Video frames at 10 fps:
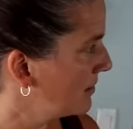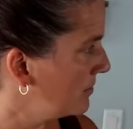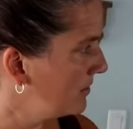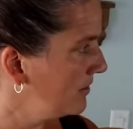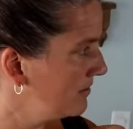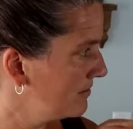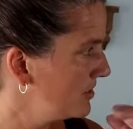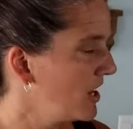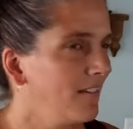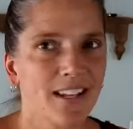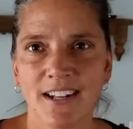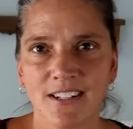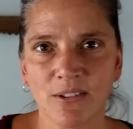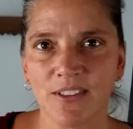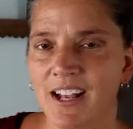the double
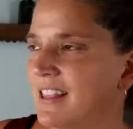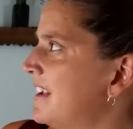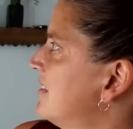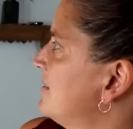shelves, I just don't think I